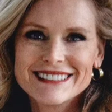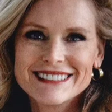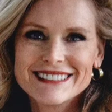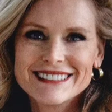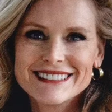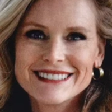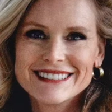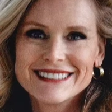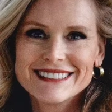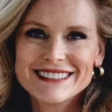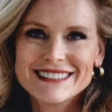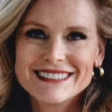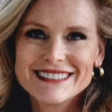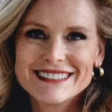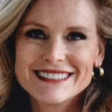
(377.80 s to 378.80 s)

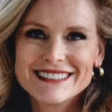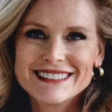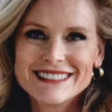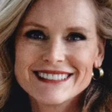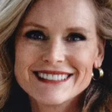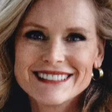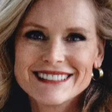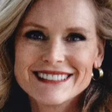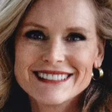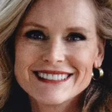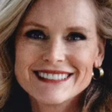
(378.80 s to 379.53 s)
Nothing is said.